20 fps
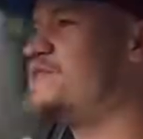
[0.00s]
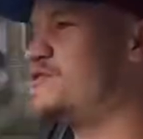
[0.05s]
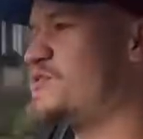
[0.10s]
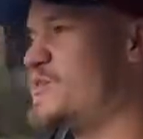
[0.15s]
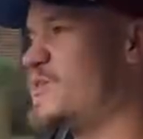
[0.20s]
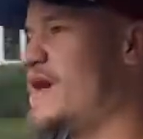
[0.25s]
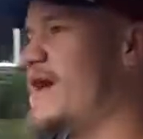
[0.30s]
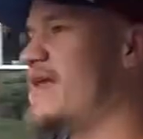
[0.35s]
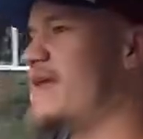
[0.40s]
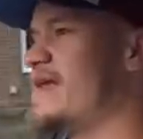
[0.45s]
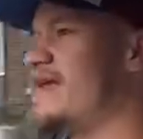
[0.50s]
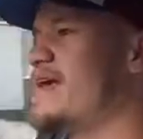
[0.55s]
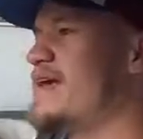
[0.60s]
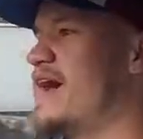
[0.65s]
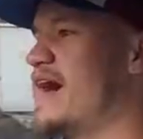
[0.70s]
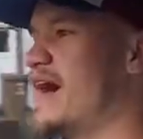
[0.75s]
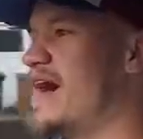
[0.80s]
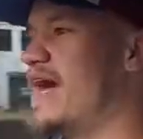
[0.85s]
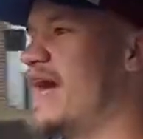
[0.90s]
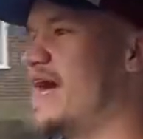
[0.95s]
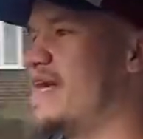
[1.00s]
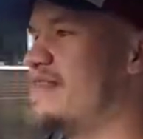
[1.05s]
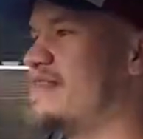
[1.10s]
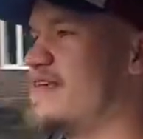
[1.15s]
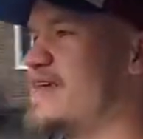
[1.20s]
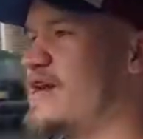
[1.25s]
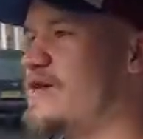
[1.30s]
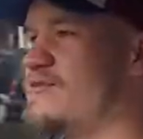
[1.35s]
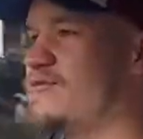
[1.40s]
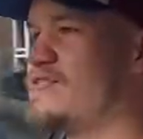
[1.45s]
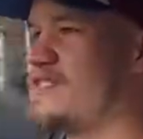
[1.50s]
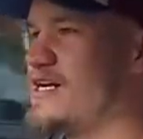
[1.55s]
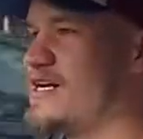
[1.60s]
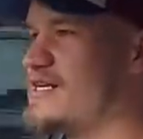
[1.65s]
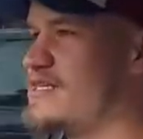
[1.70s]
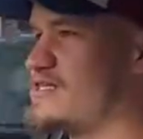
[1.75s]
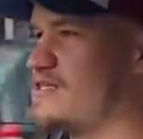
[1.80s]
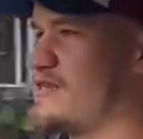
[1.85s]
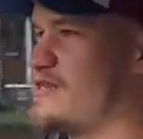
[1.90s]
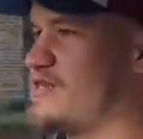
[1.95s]
to when I had the old
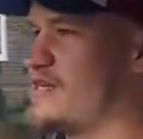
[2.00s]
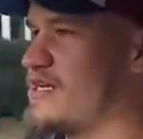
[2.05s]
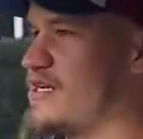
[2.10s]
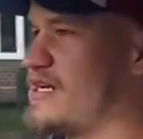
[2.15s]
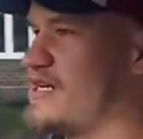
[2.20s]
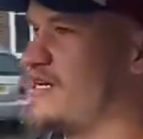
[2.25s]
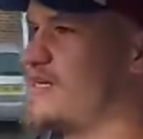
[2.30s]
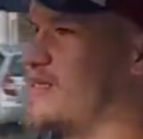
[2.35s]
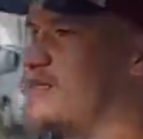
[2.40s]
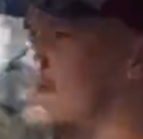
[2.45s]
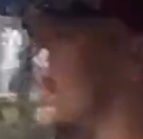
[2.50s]
tyres on the car.